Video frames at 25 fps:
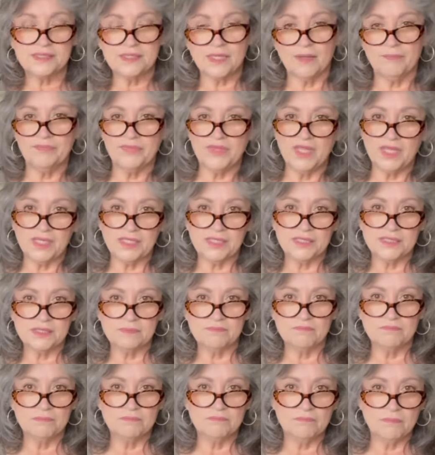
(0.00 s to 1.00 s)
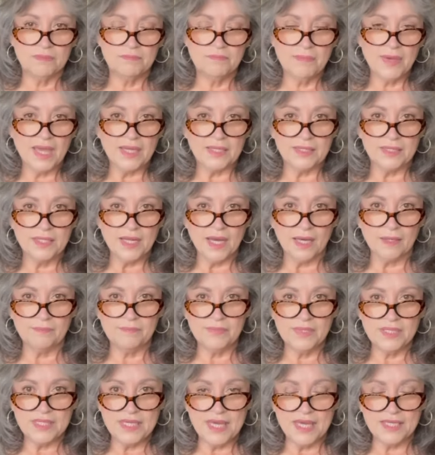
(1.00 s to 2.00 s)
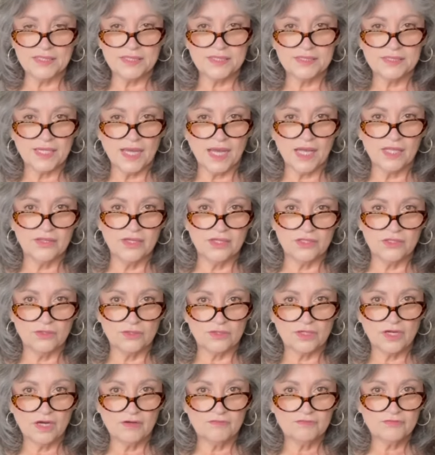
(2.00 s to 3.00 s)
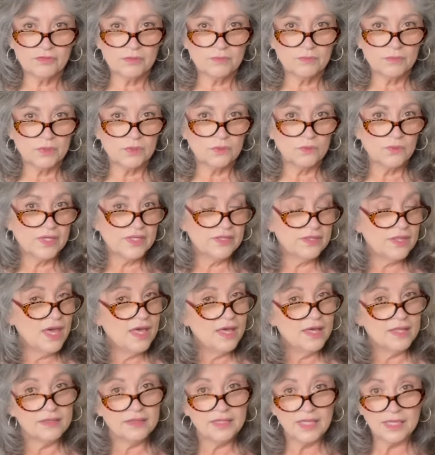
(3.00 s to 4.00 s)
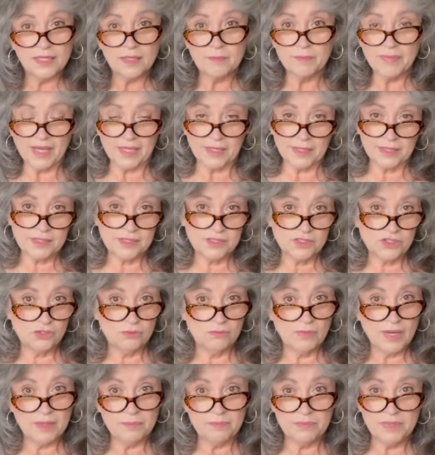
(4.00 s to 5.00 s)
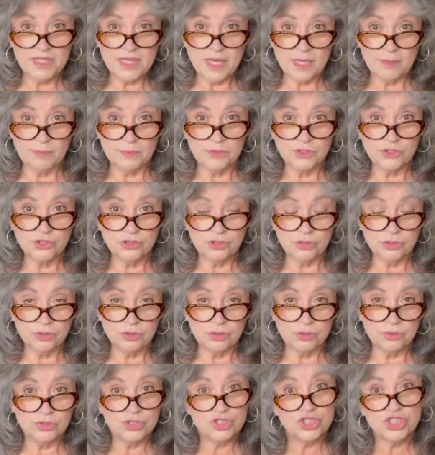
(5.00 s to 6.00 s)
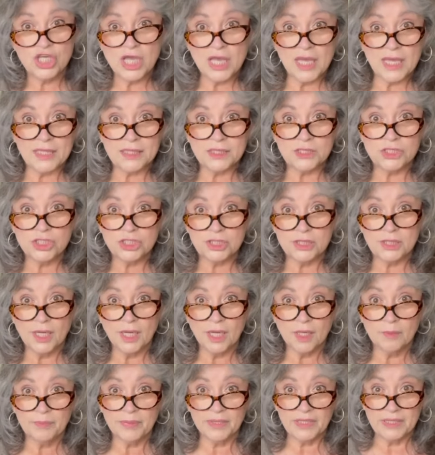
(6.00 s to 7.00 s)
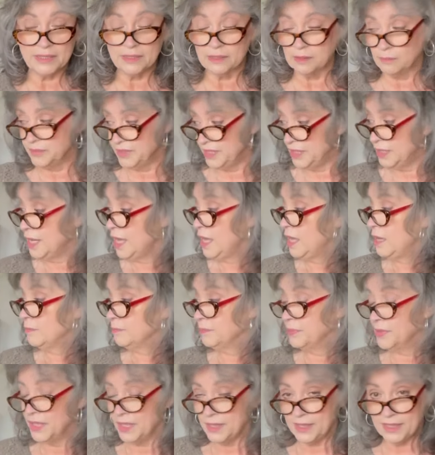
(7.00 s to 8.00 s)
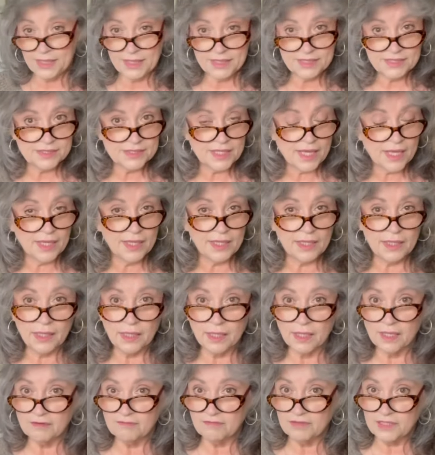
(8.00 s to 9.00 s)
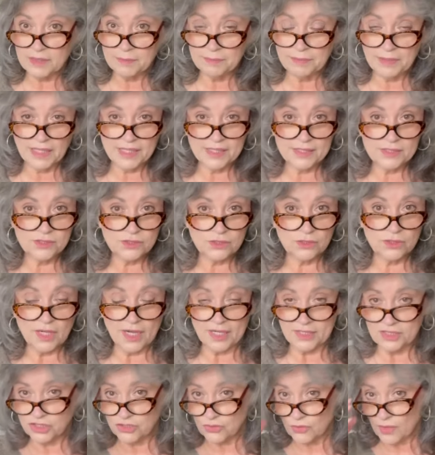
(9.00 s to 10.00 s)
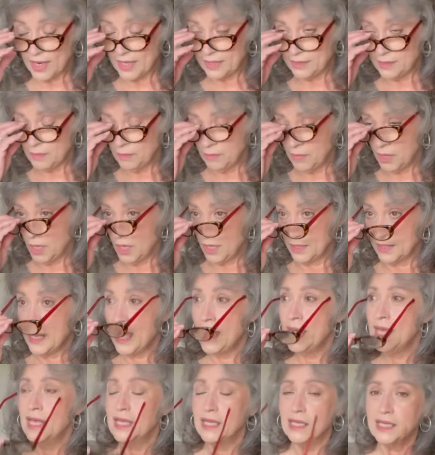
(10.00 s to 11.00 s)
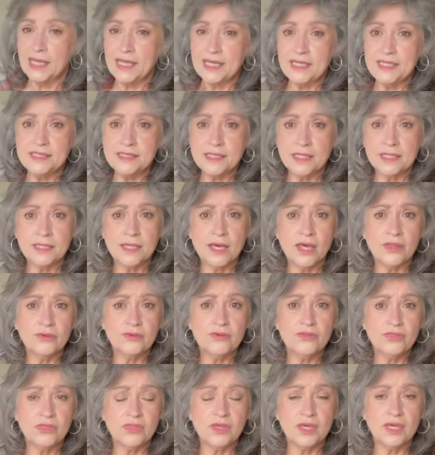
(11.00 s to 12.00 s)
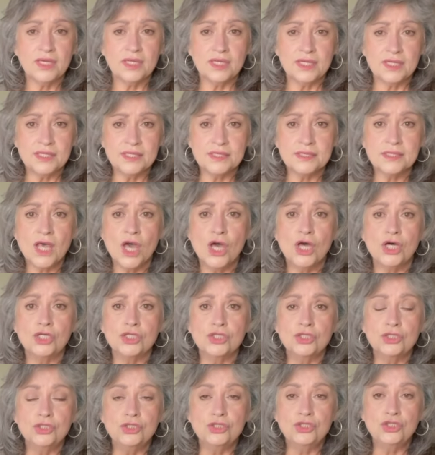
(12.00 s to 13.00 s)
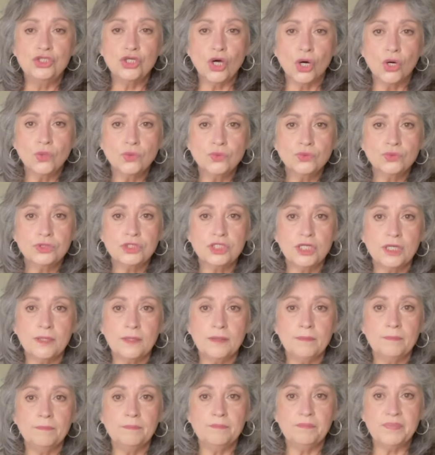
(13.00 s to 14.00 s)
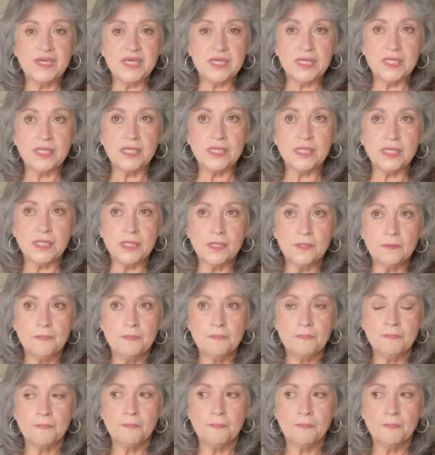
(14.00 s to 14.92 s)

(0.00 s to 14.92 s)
something is might not be a style that you're comfortable with, think about it because you might be able to change it up a little bit. But it's a lovely blazer. I tried them on. Ladies, another thing is don't be